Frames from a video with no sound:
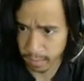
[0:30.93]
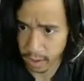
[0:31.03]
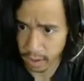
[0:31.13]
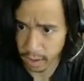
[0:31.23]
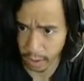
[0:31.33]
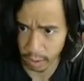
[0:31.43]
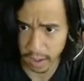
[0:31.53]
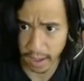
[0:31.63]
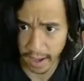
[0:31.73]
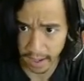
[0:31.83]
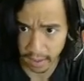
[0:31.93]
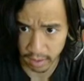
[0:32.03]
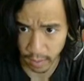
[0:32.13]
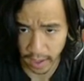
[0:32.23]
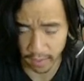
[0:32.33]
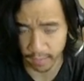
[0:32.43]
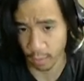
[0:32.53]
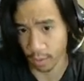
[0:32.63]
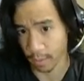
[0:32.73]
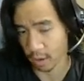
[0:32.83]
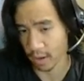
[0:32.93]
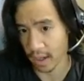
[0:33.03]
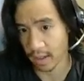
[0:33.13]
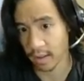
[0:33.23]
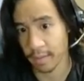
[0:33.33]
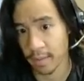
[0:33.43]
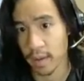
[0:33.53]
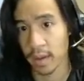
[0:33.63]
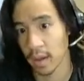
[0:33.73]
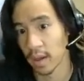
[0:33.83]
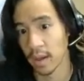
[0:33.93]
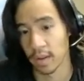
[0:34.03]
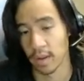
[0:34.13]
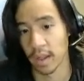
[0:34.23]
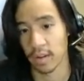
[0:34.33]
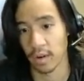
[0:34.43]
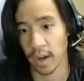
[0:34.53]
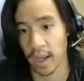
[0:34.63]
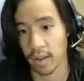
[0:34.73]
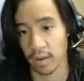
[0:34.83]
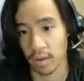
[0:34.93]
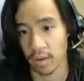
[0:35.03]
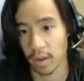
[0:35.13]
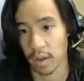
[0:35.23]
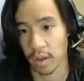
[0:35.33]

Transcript: is greater than 9. So we're adding 4 to both sides. So these are our answers.